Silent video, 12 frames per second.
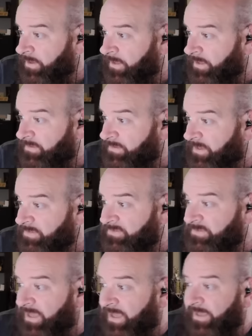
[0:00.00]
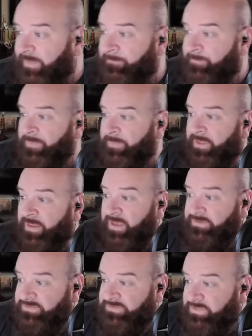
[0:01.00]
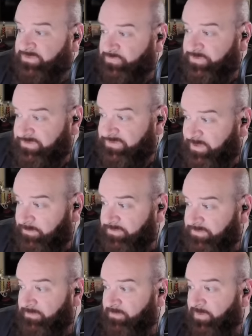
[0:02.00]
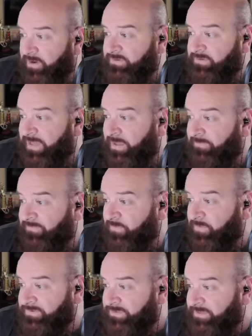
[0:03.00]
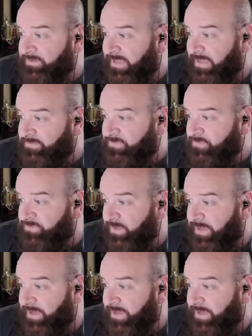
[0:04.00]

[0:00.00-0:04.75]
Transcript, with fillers: It does not. It actually says Reese's double double record is now 14 games.